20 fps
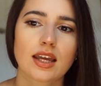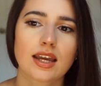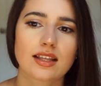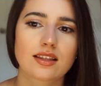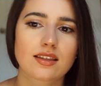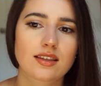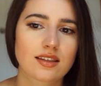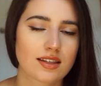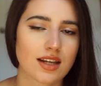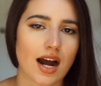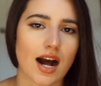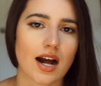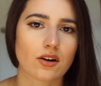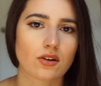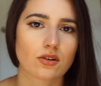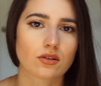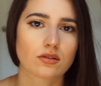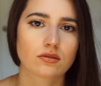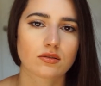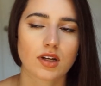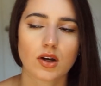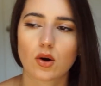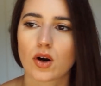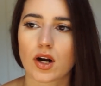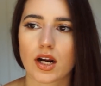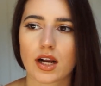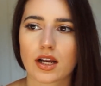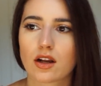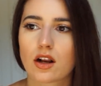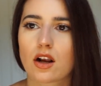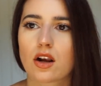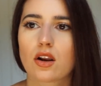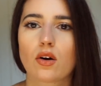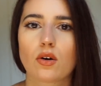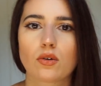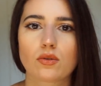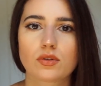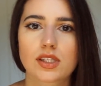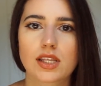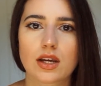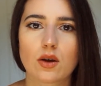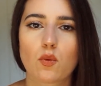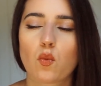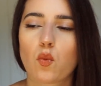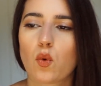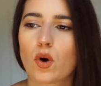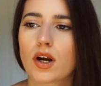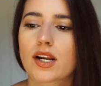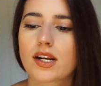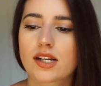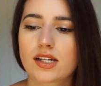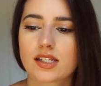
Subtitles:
in style or in clothes, like what it